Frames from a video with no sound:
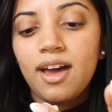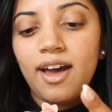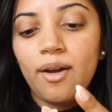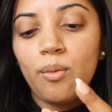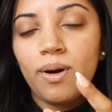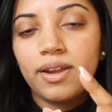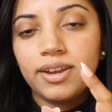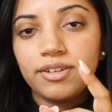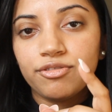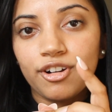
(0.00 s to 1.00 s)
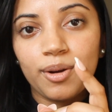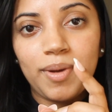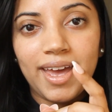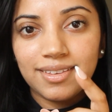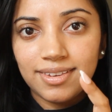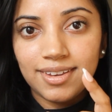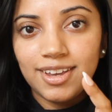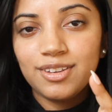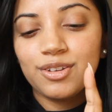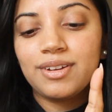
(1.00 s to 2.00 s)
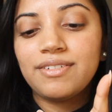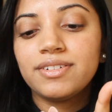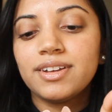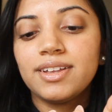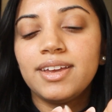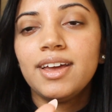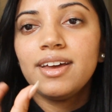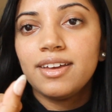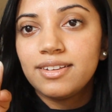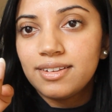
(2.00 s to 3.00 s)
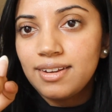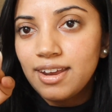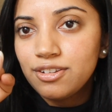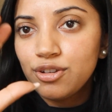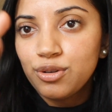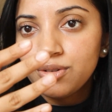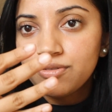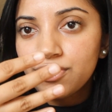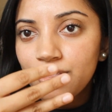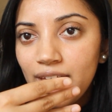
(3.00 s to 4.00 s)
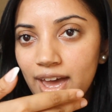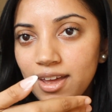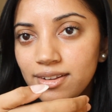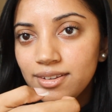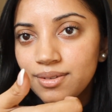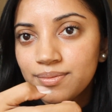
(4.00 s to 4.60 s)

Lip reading: I wanted from Etsy, so definitely stay tuned for that.